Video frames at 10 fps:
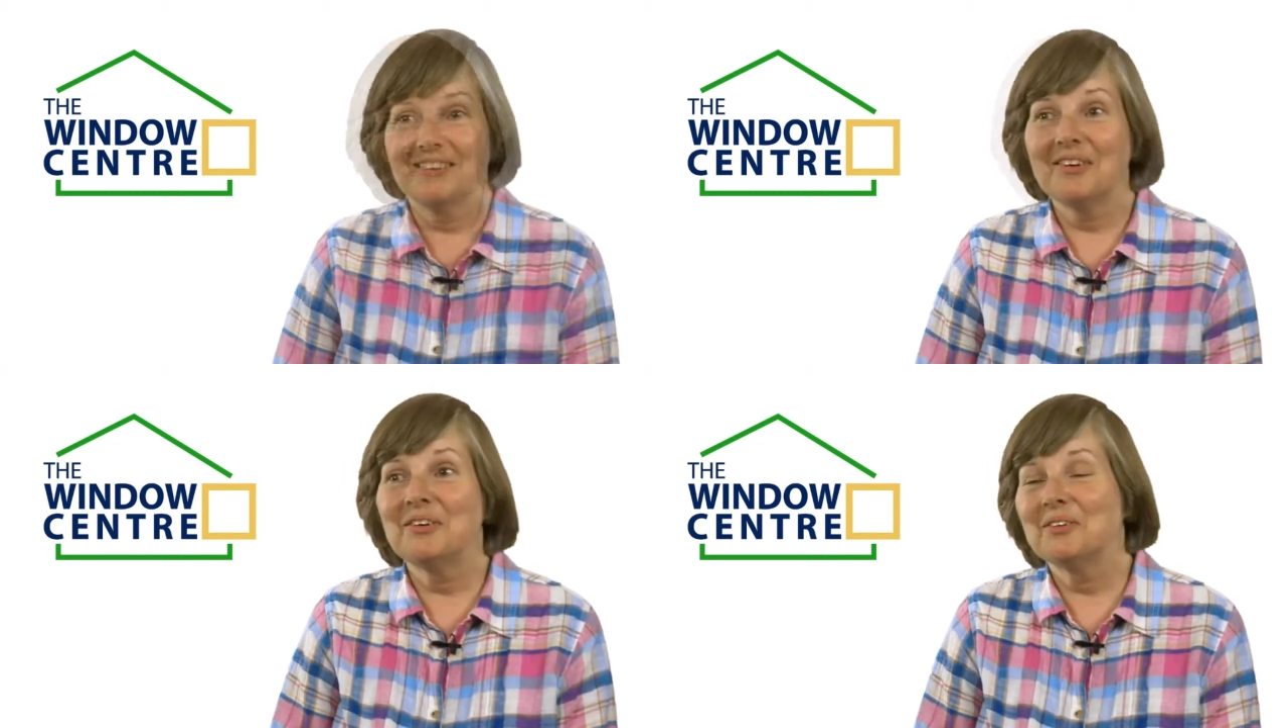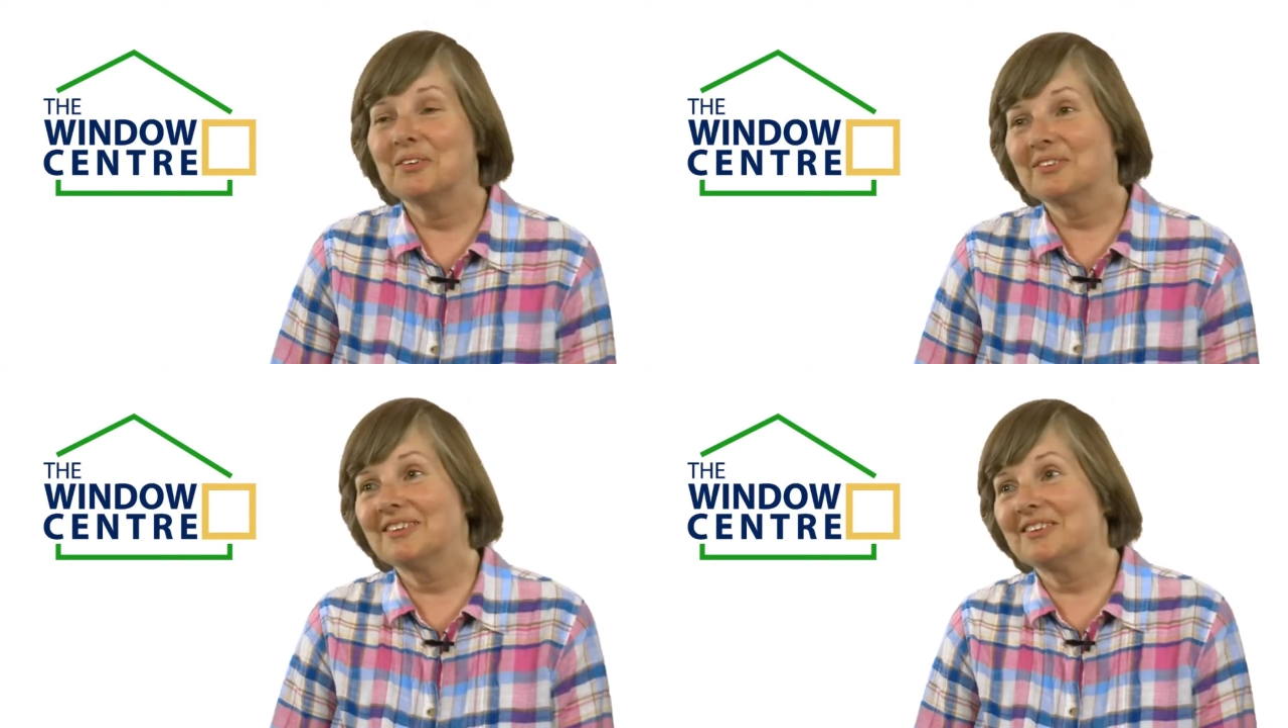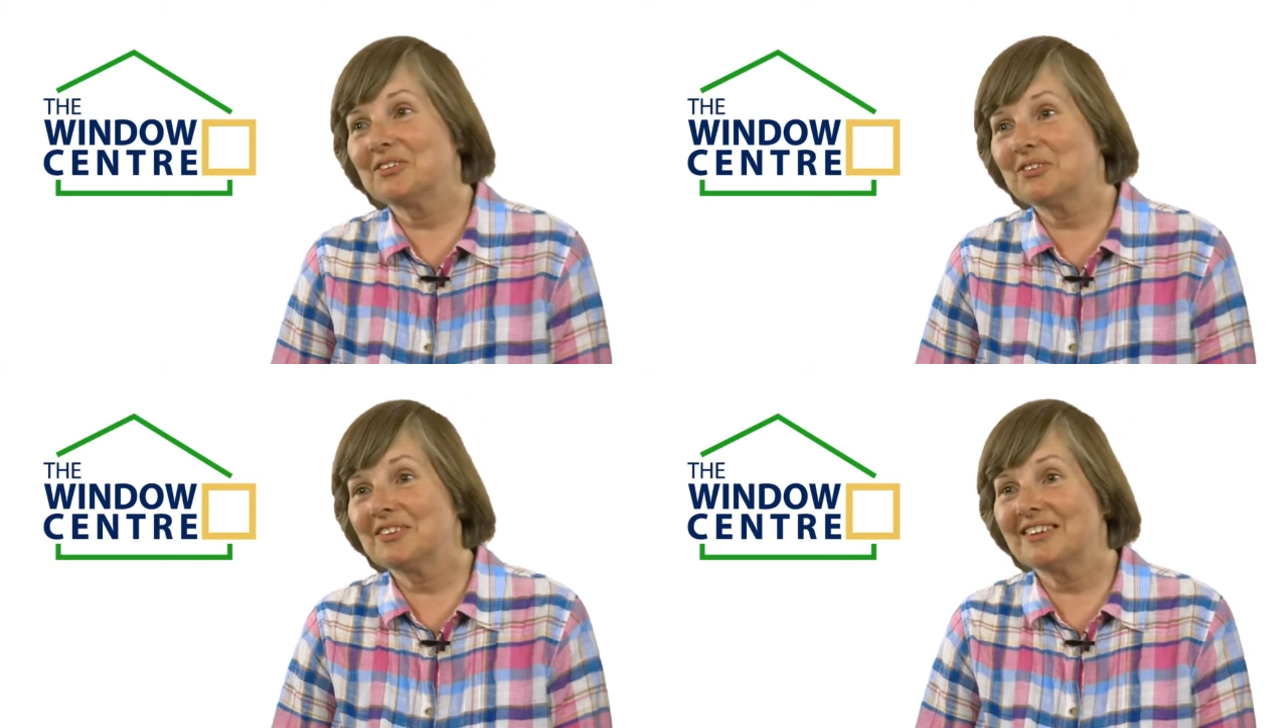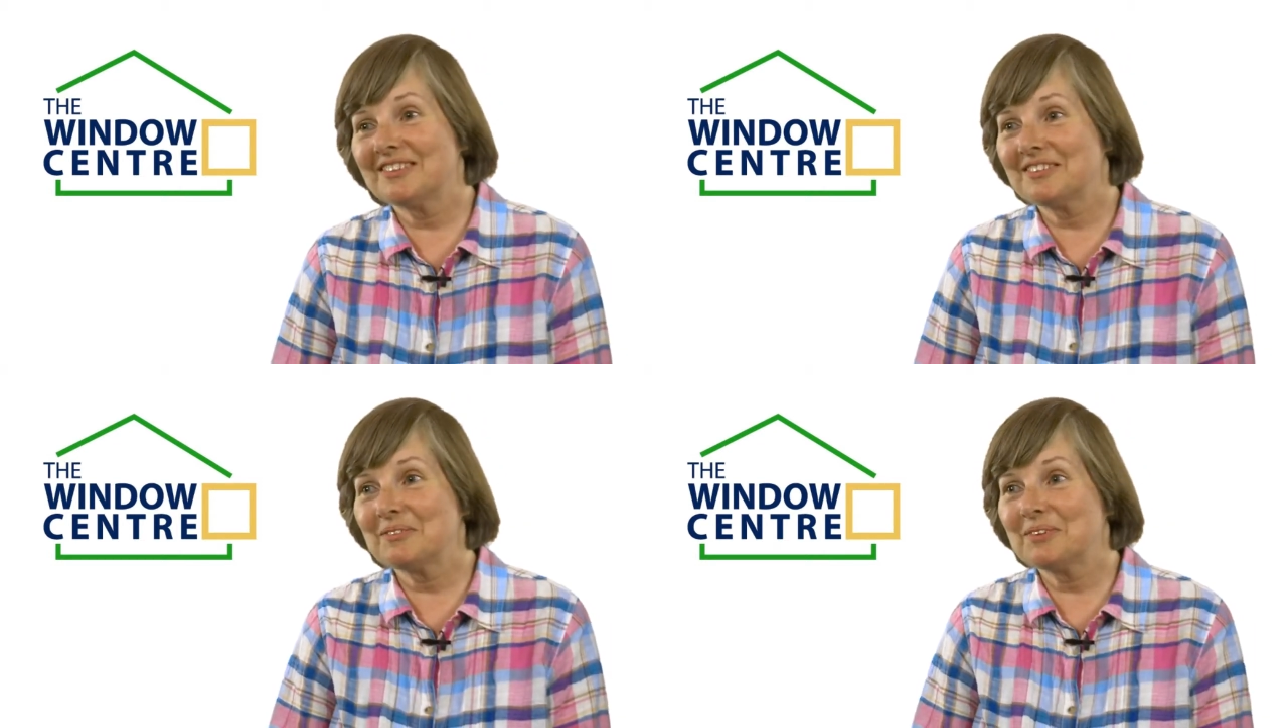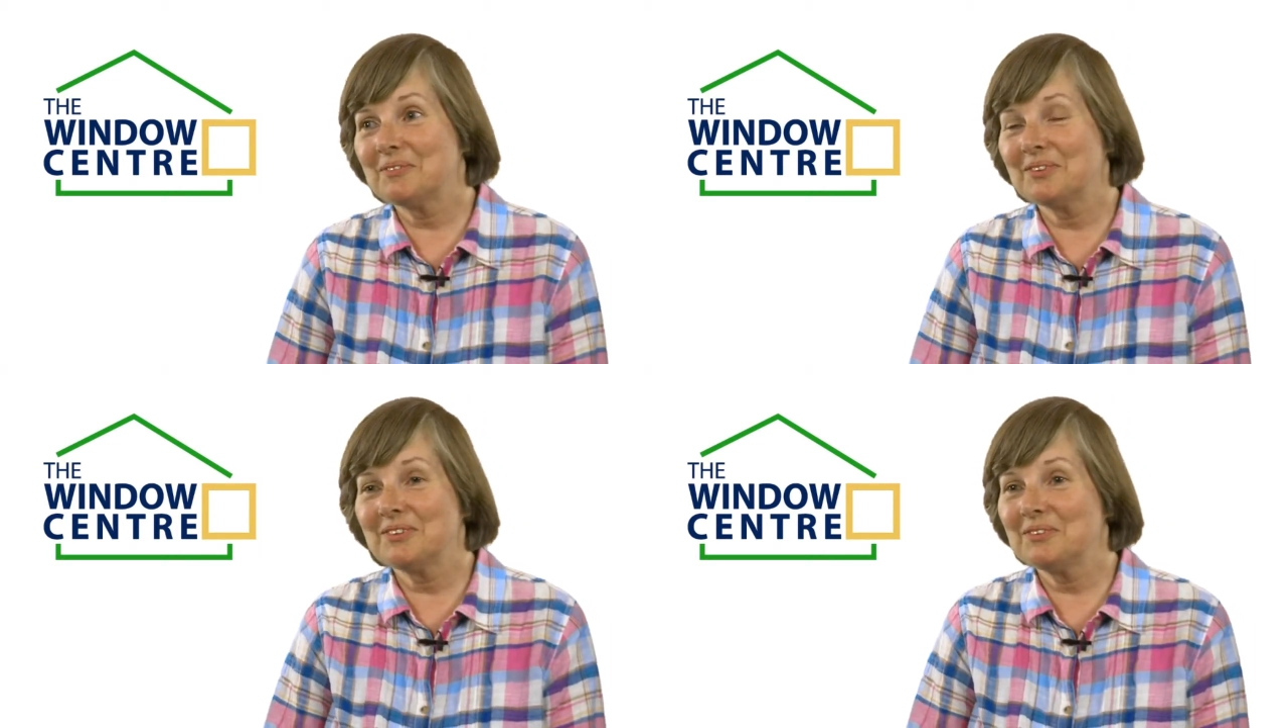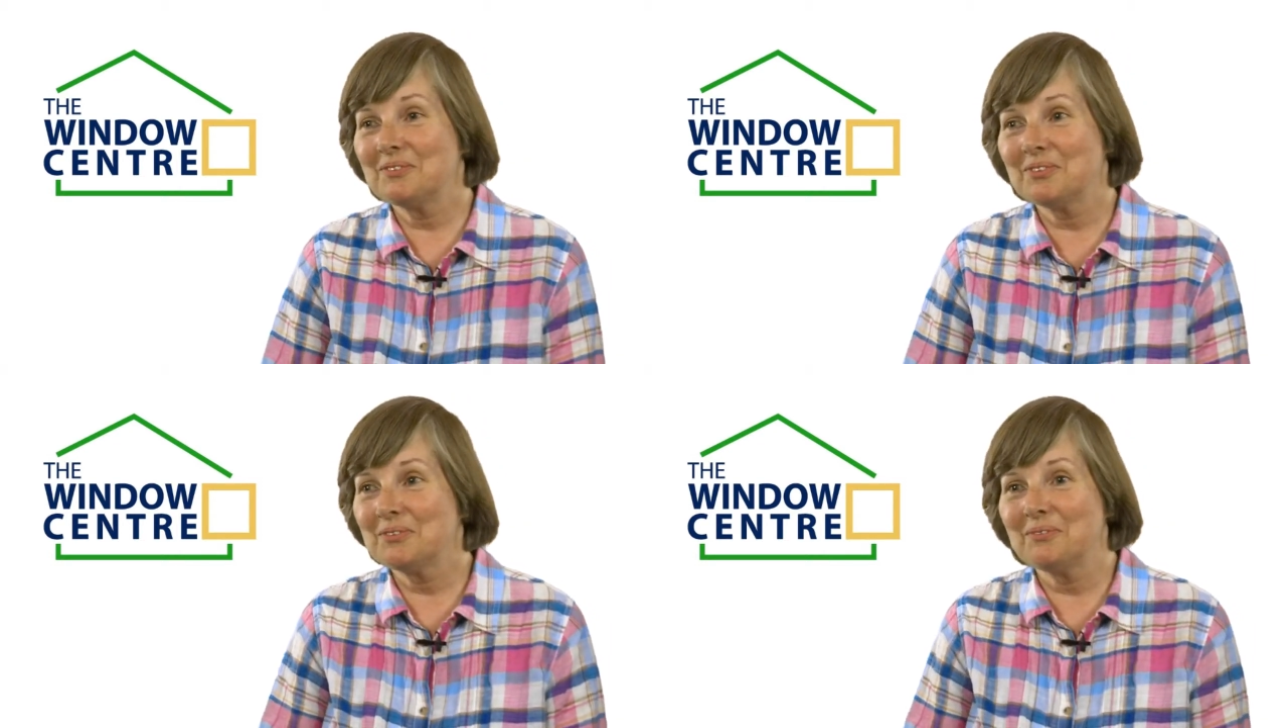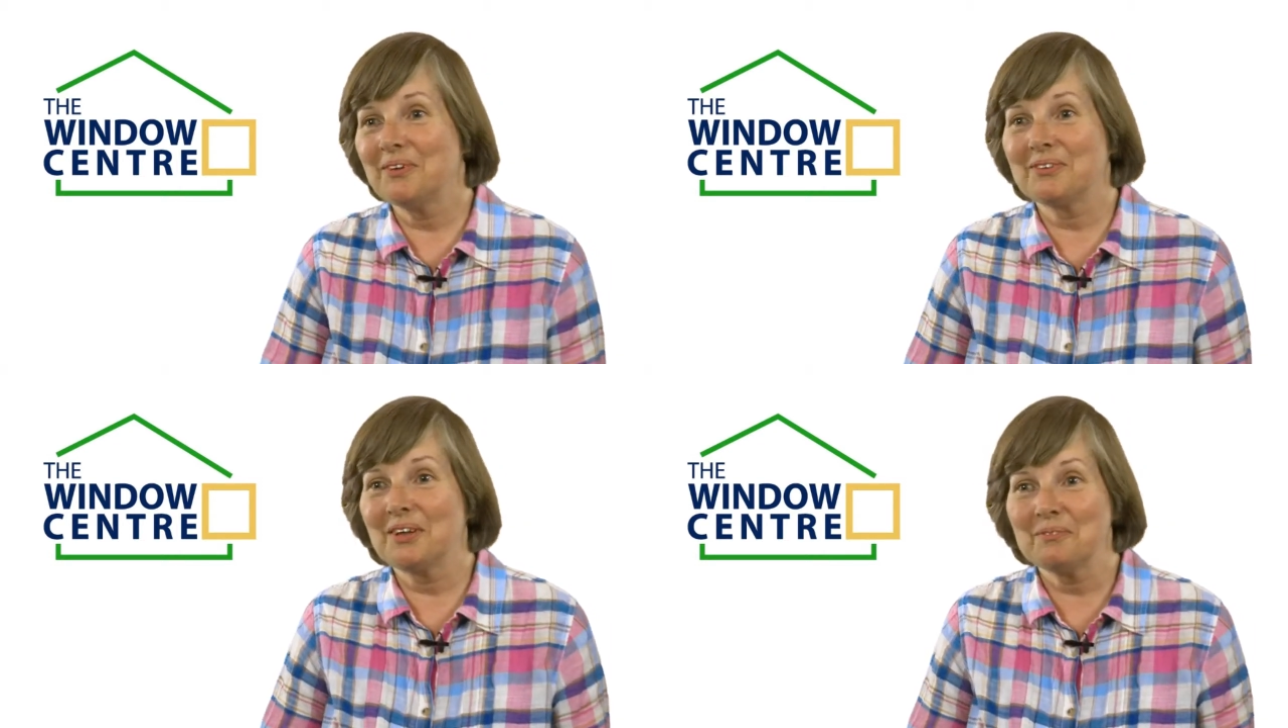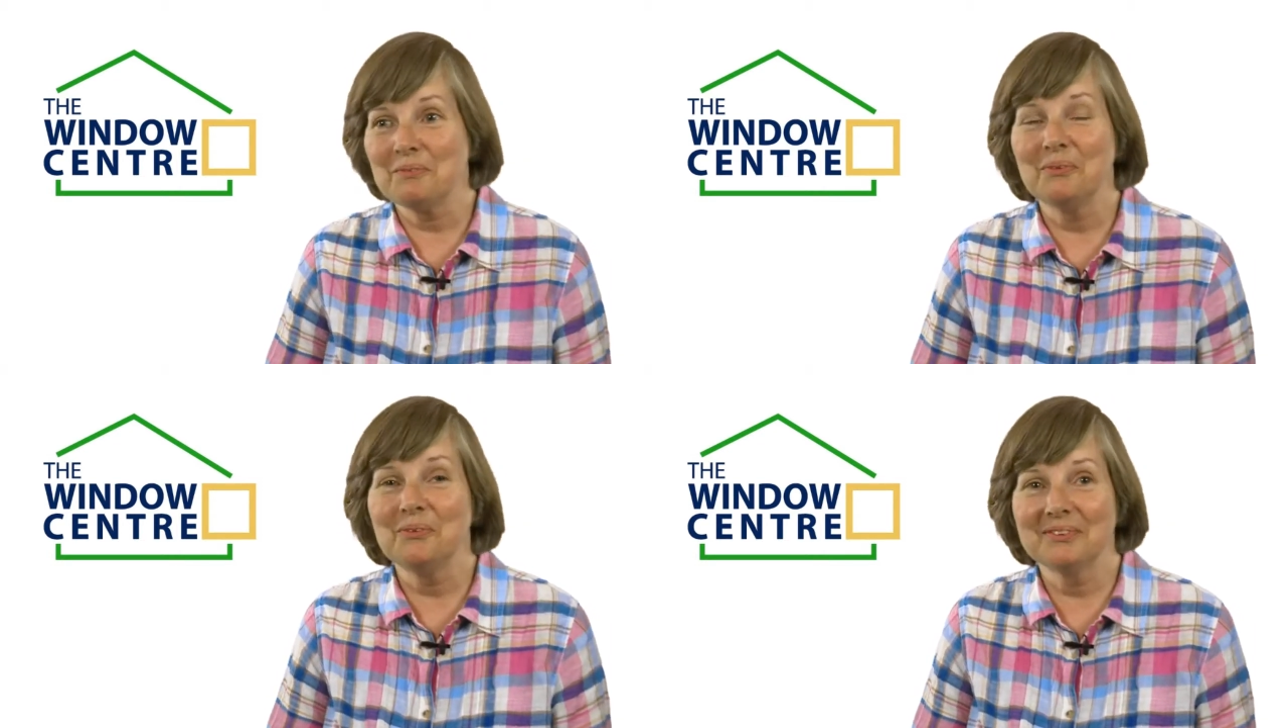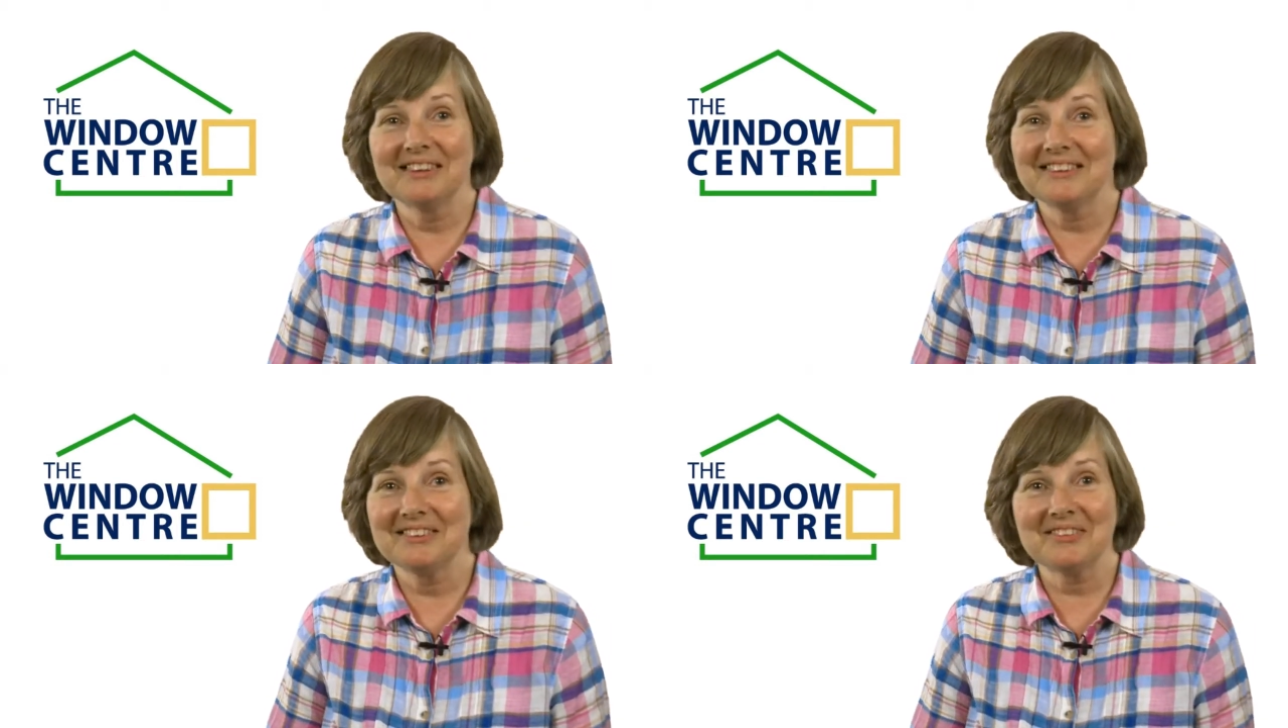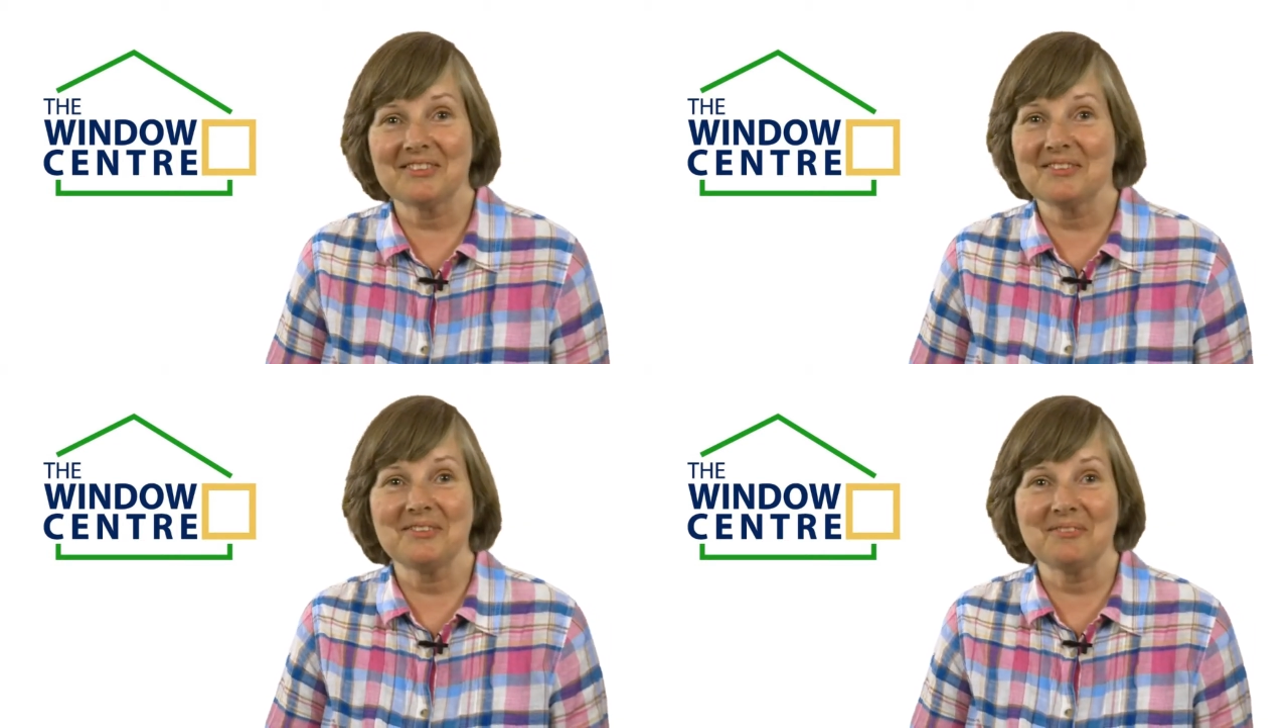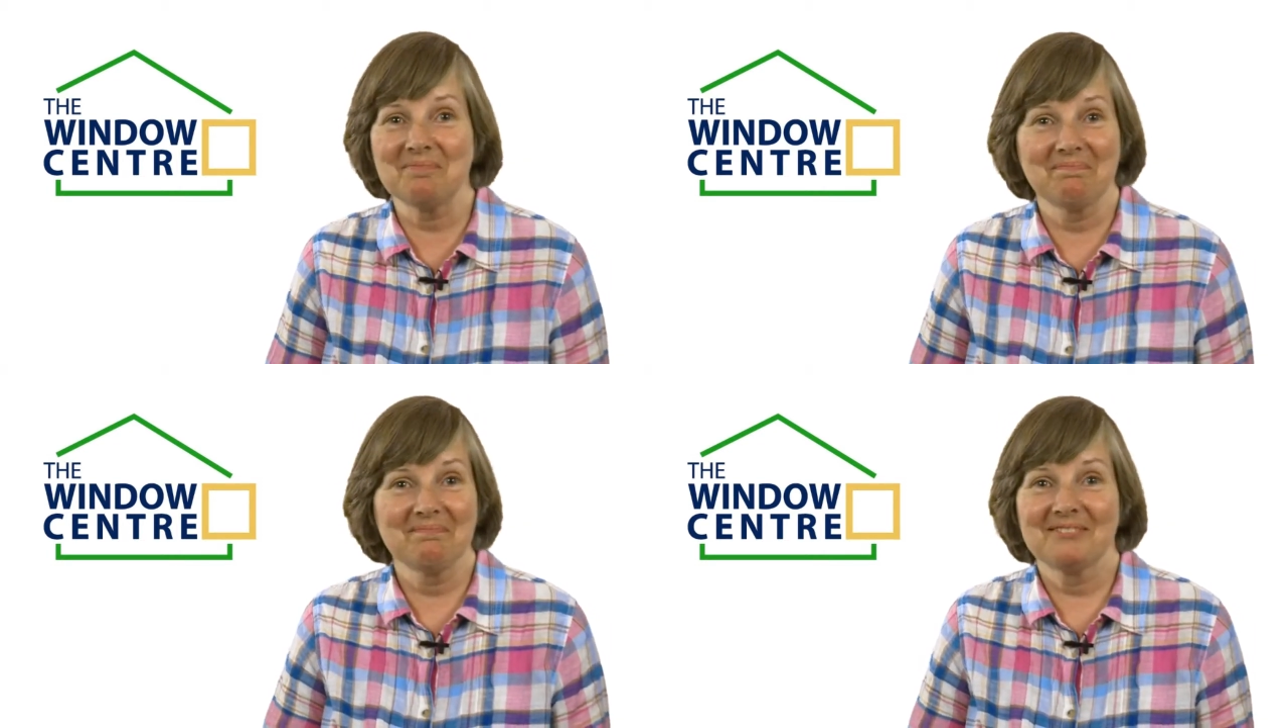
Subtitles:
Oh gosh, yes, I mean when you sort of woke up in the morning it just looked